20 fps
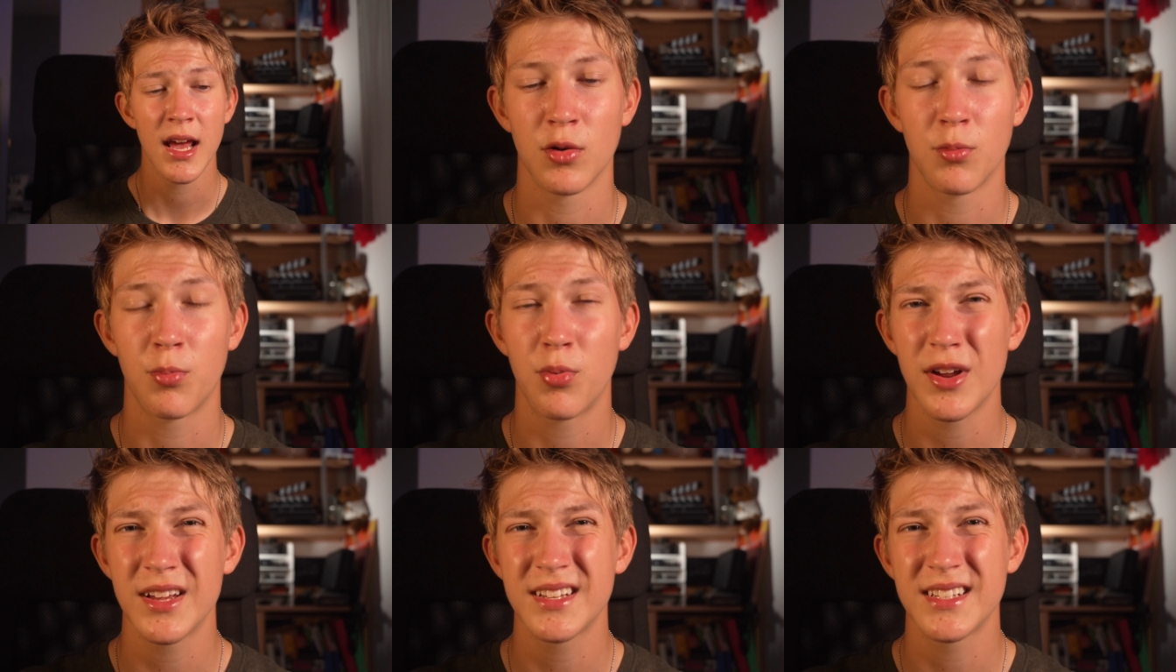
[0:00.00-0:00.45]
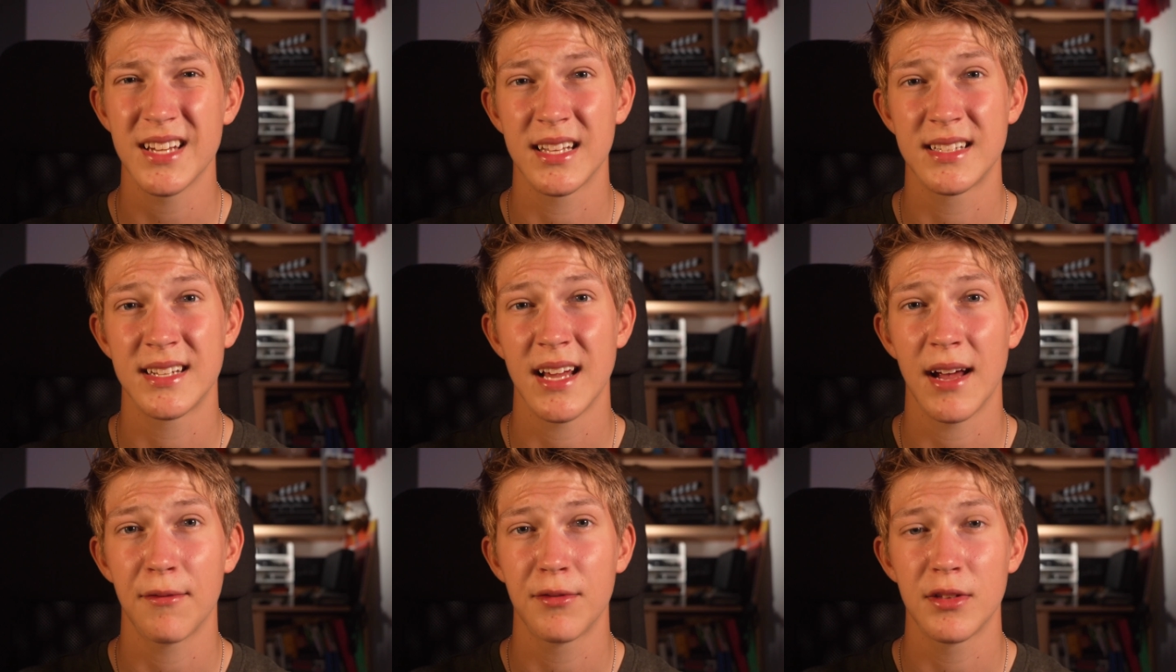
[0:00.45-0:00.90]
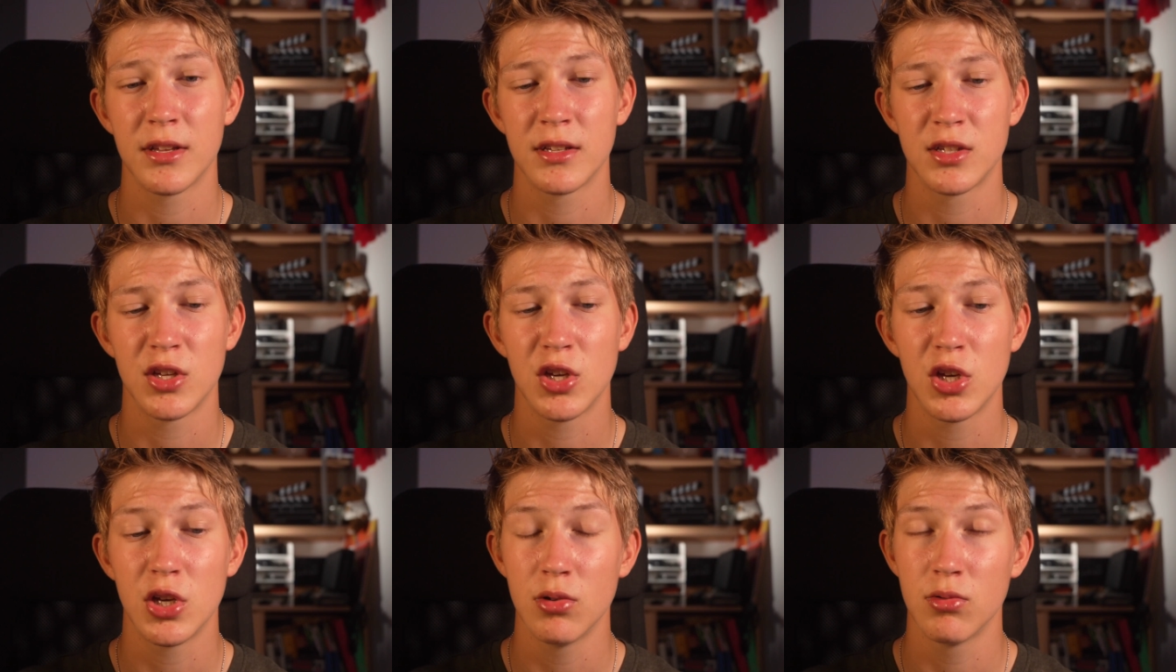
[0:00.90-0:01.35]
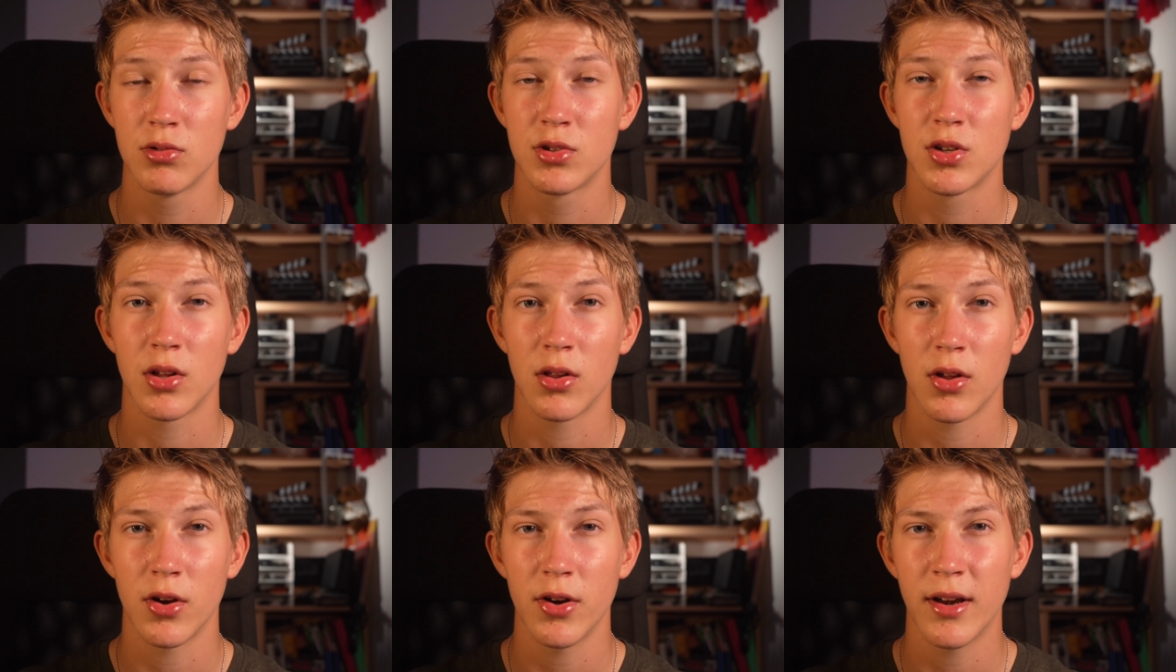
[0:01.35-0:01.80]
So presets have this huge
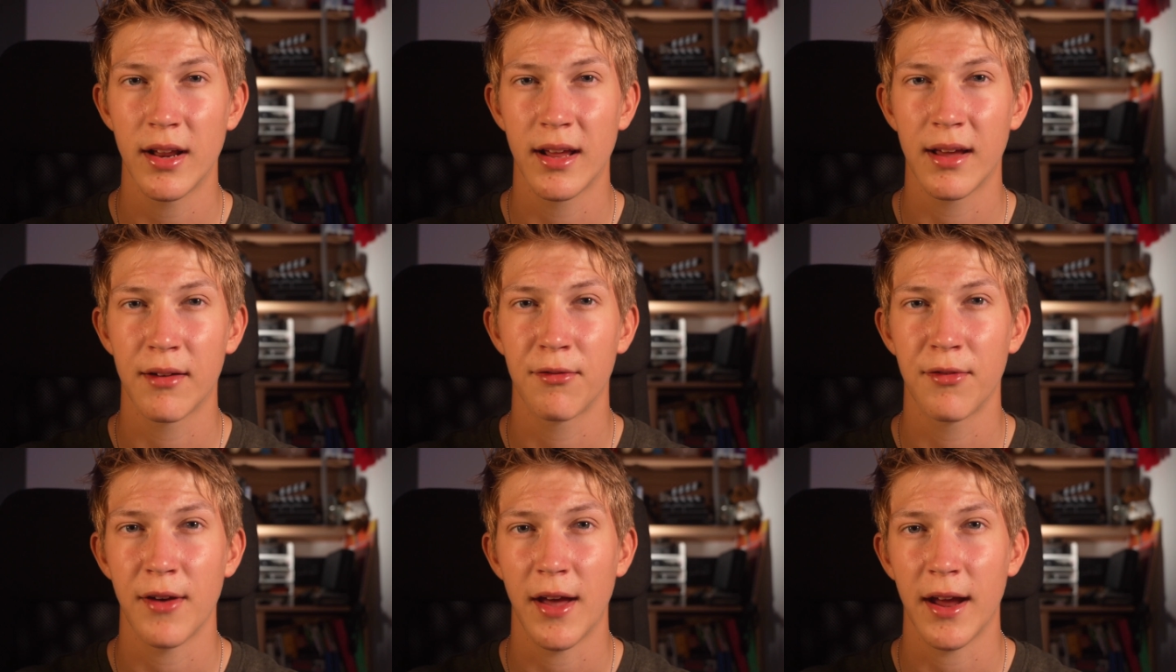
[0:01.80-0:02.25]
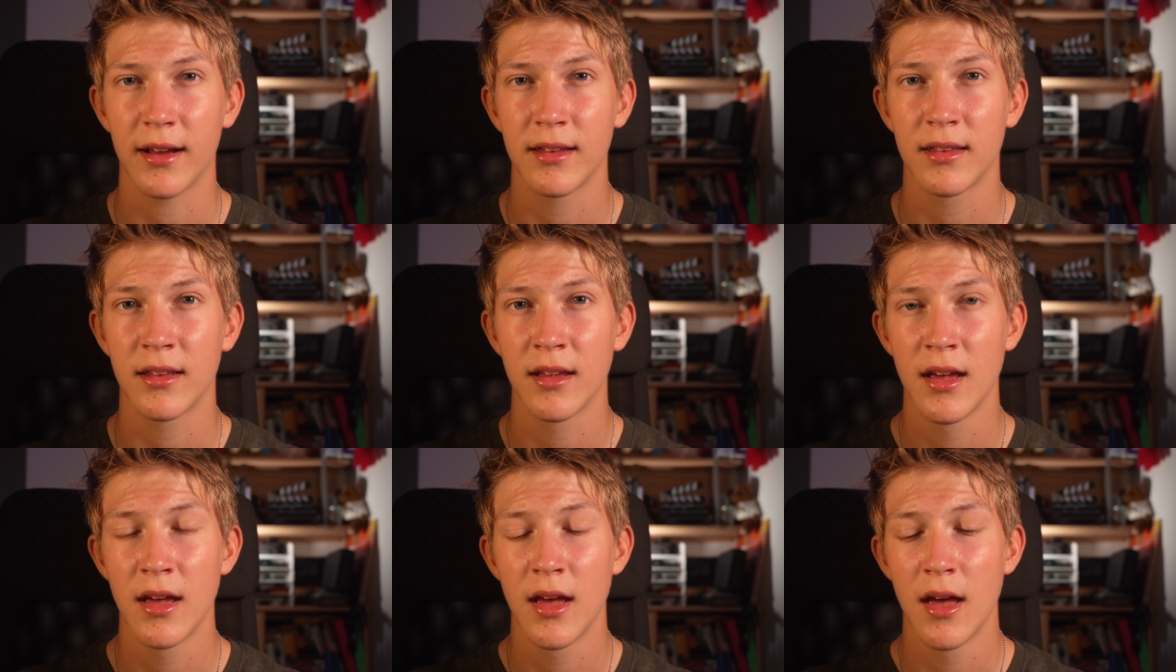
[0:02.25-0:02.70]
learning effect